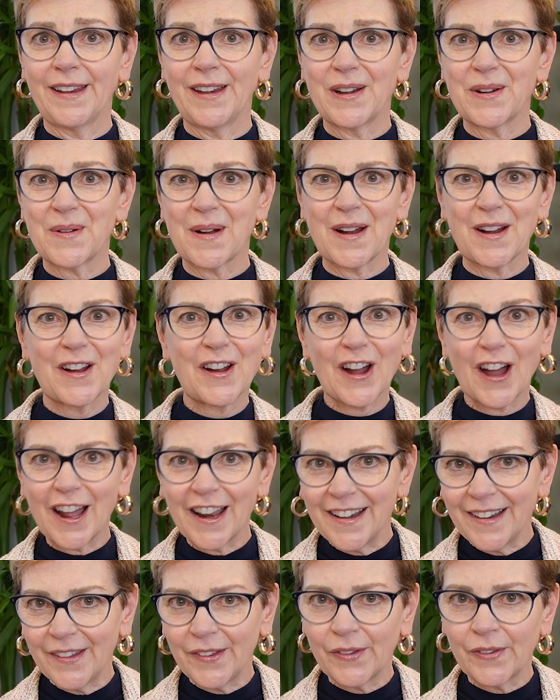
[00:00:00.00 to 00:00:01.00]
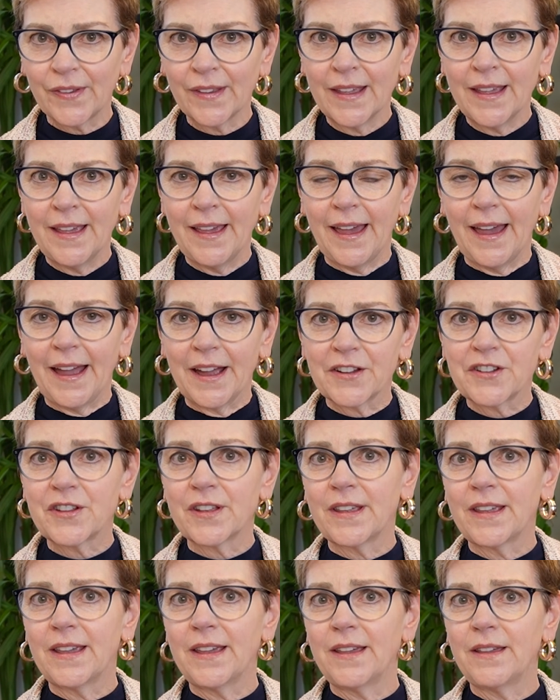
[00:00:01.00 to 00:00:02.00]
You know, our gut is
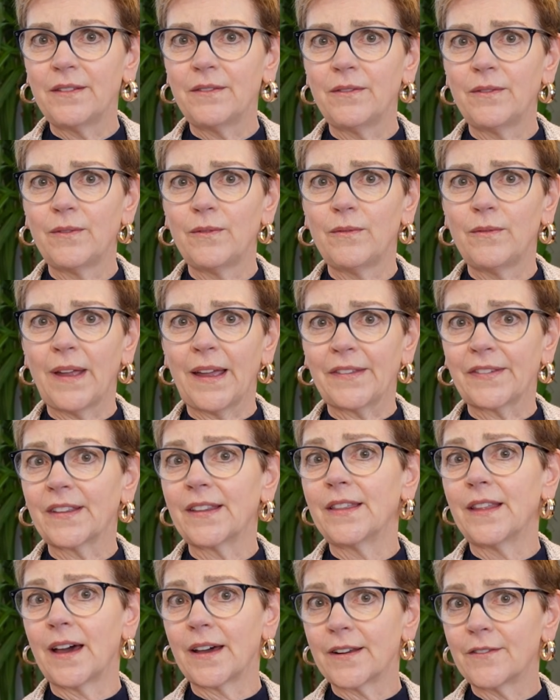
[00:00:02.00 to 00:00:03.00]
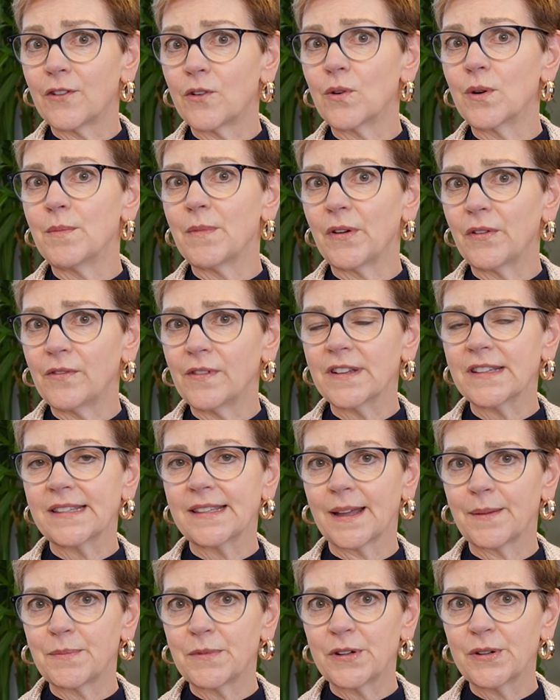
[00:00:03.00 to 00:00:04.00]
actually has a lot of hormone
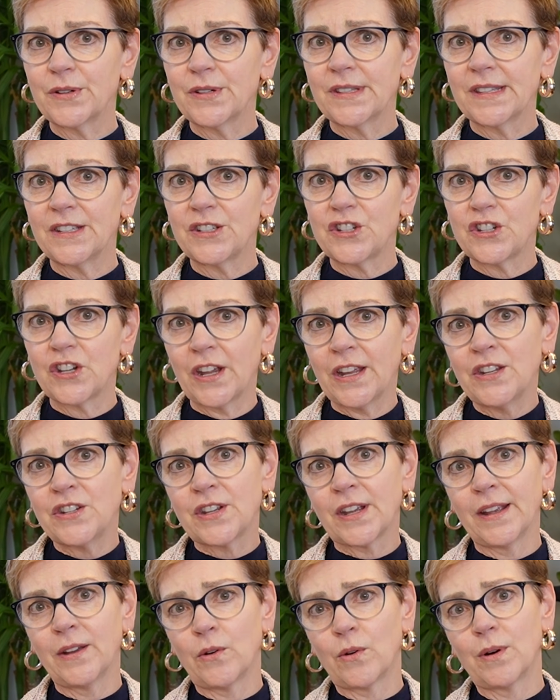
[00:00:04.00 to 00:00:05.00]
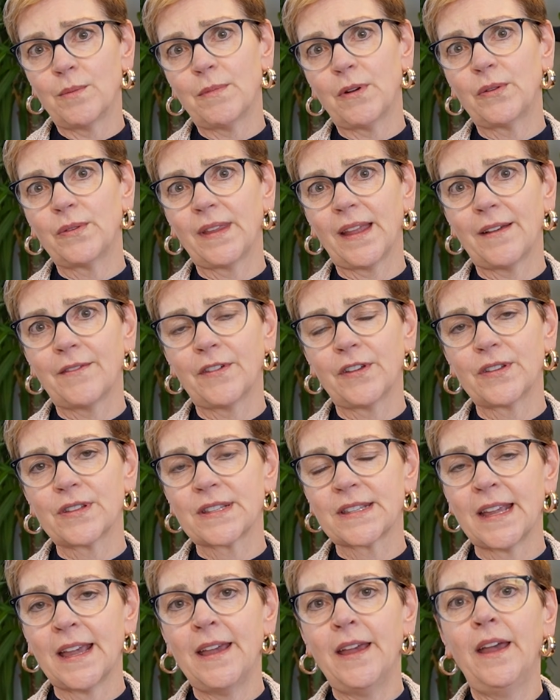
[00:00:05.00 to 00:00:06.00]
receptors and changing hormone
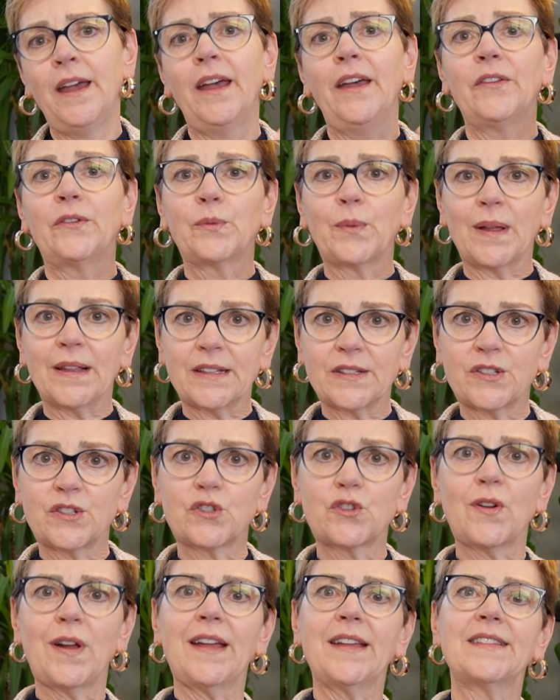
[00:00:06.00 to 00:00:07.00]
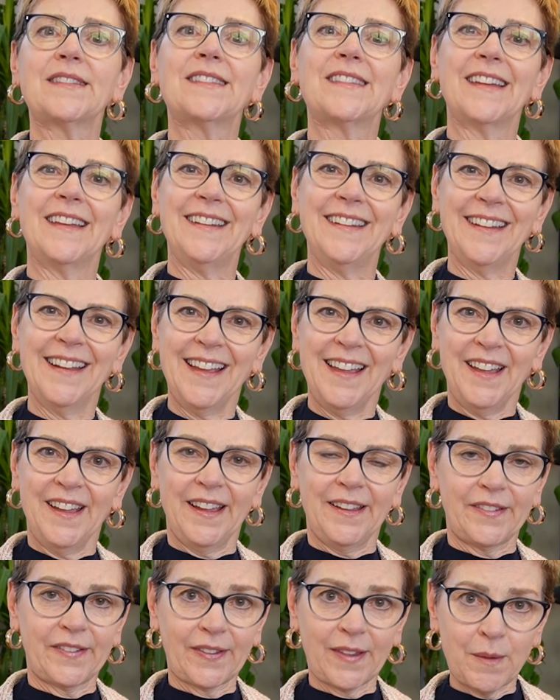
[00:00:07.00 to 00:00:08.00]
levels as well as stress and
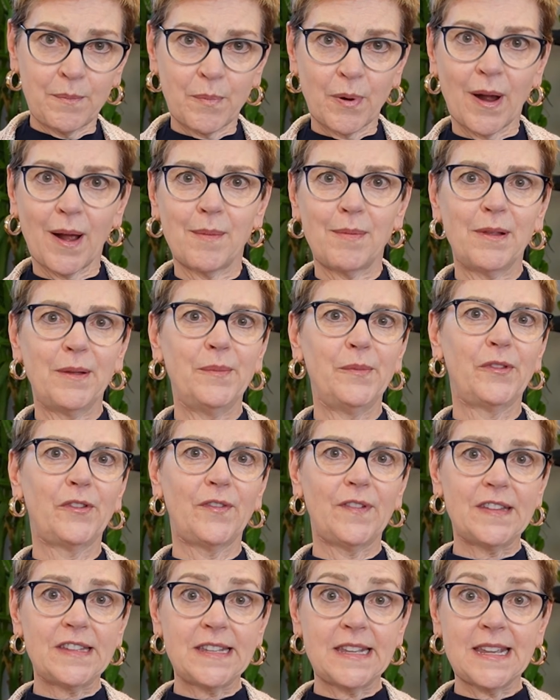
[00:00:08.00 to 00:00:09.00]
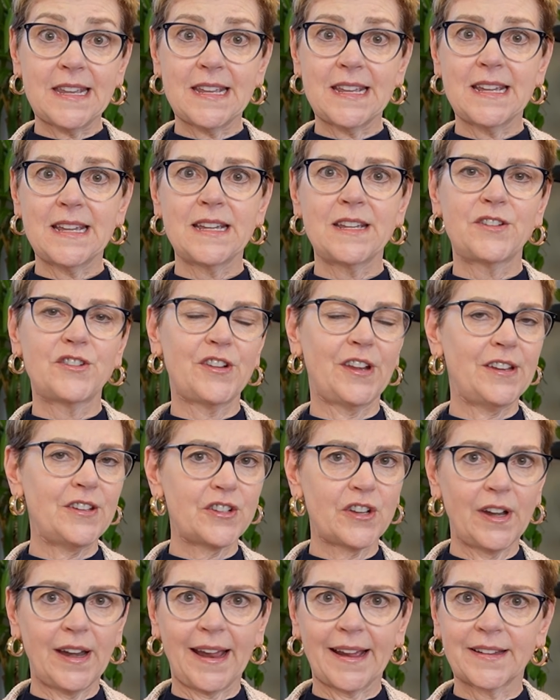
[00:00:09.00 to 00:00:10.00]
sleep problems, fatigue,
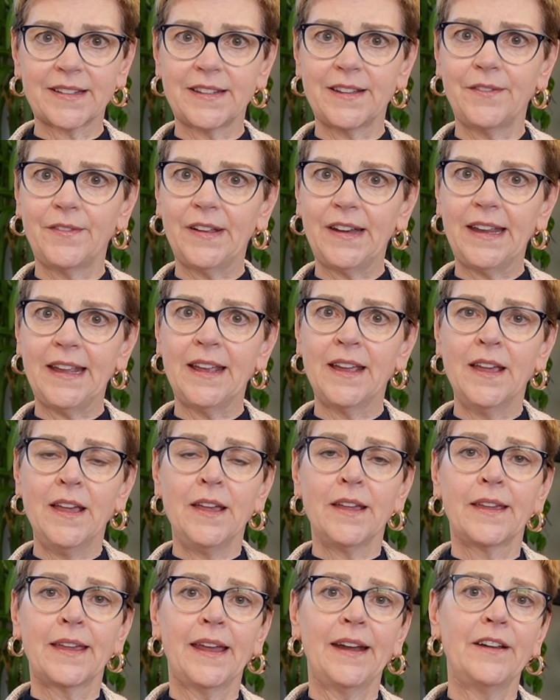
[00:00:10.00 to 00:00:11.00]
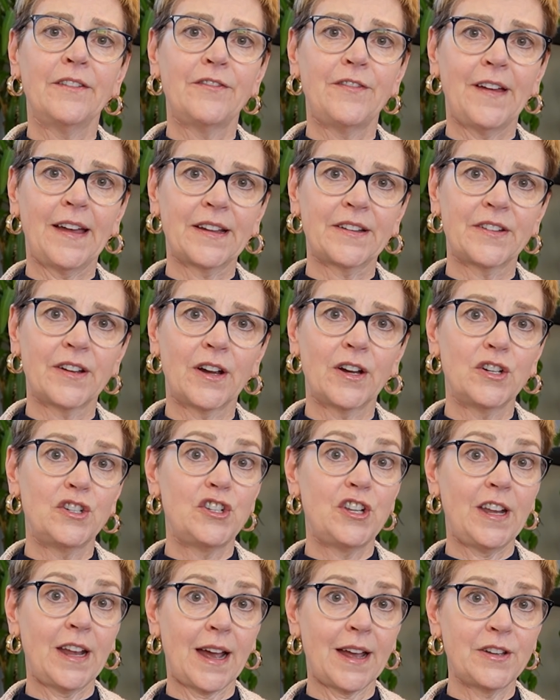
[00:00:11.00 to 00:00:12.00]
change in activity can affect our
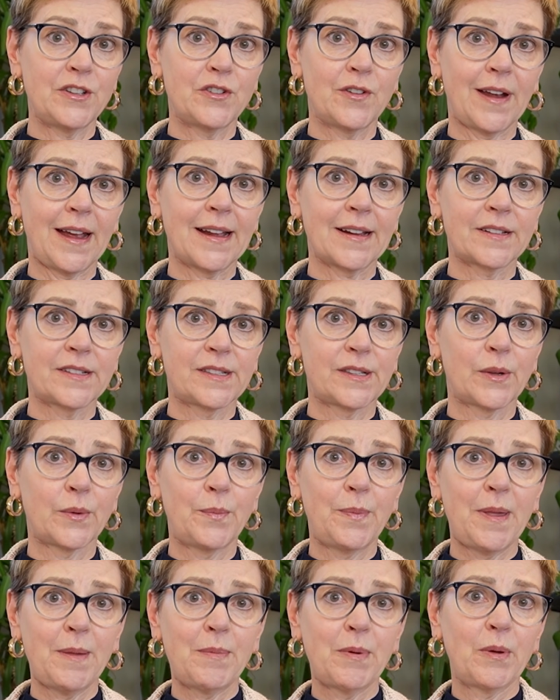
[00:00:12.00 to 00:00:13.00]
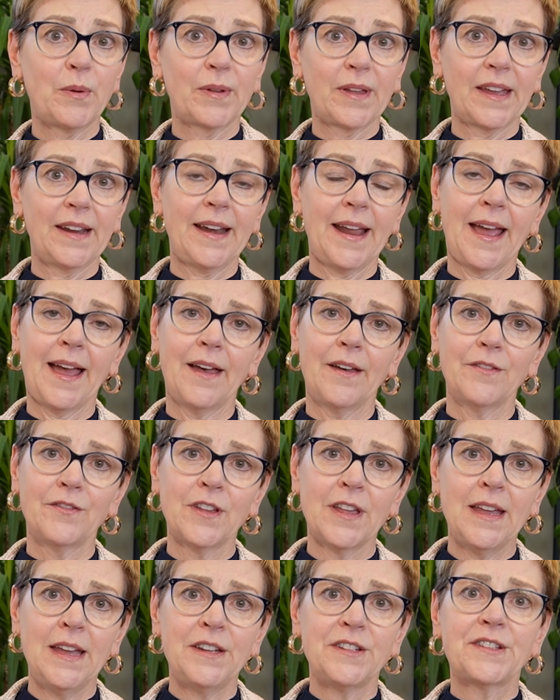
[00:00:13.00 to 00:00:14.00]
GI tract. So people can have
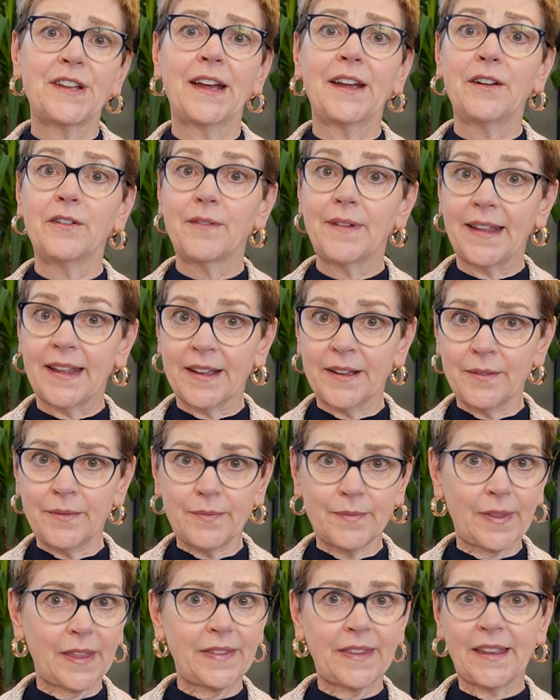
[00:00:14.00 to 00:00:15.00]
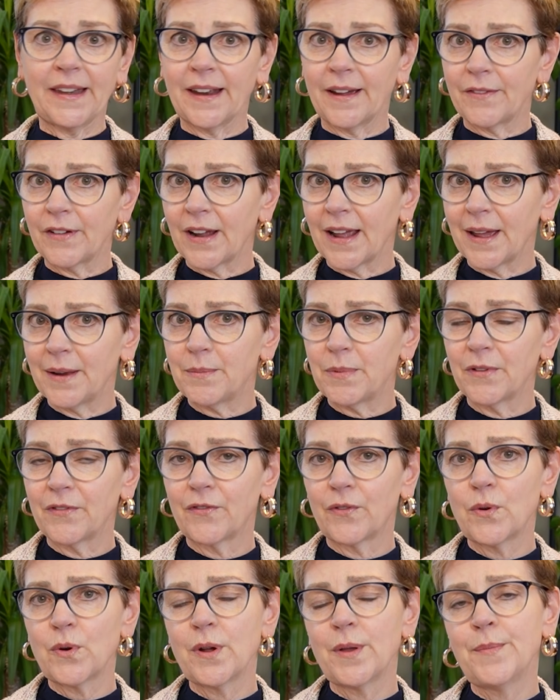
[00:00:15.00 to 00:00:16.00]
diarrhea that they never had
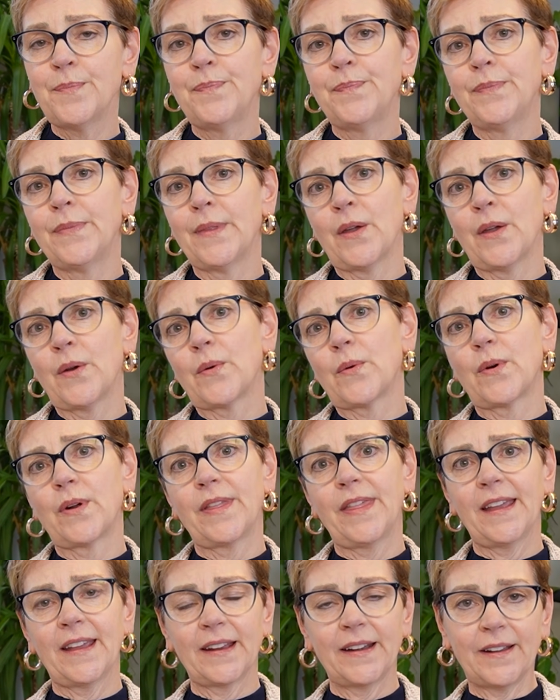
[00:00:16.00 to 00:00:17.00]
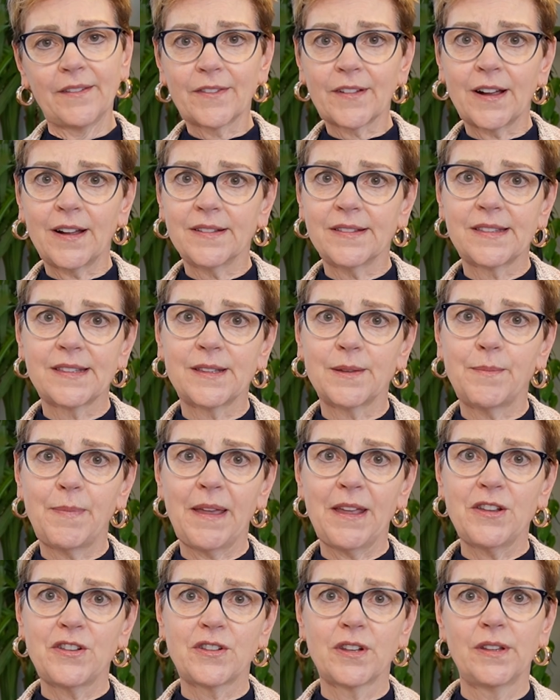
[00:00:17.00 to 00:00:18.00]
before or they can have
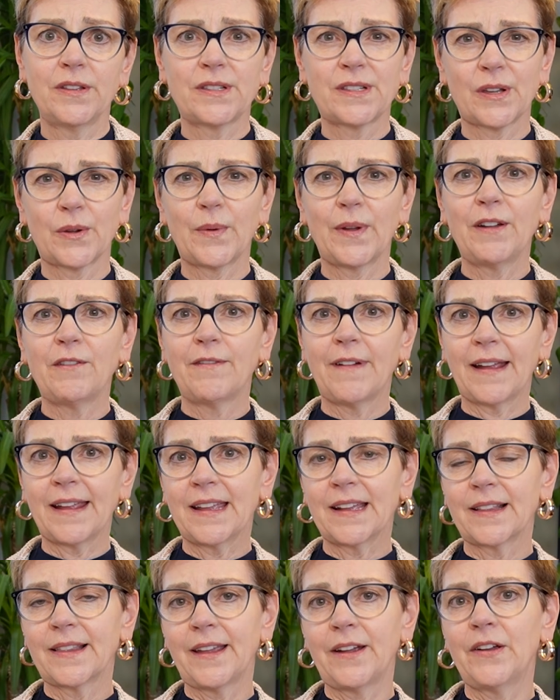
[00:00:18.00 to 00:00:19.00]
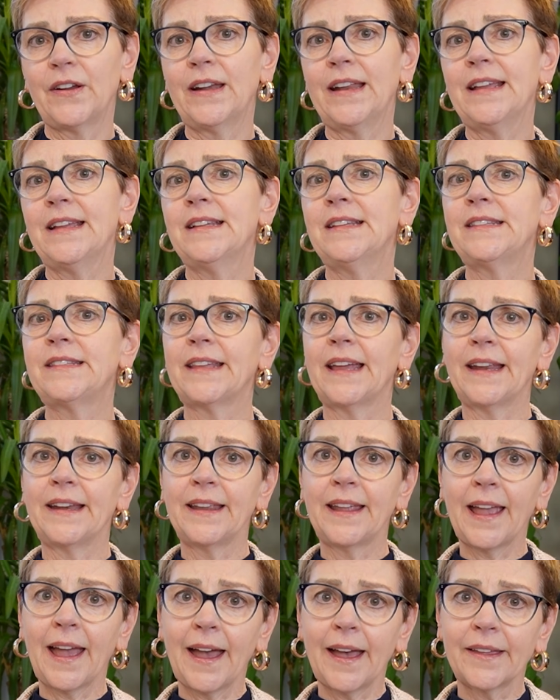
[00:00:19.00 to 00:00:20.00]
constipation, so irregularities
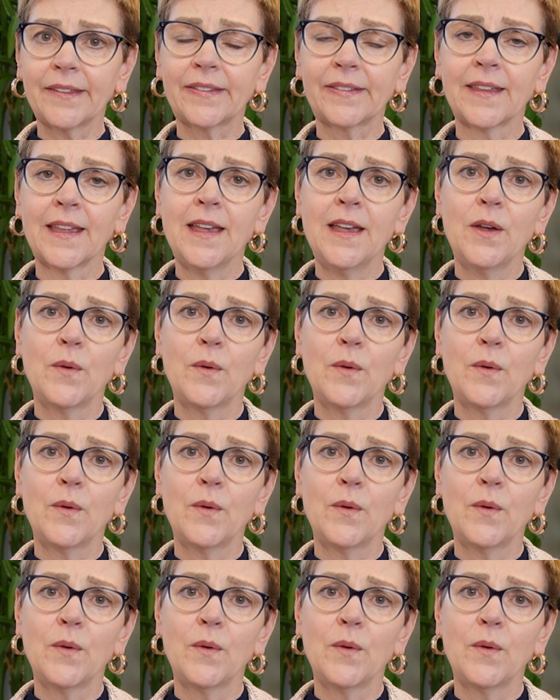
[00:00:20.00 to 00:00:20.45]
and gas.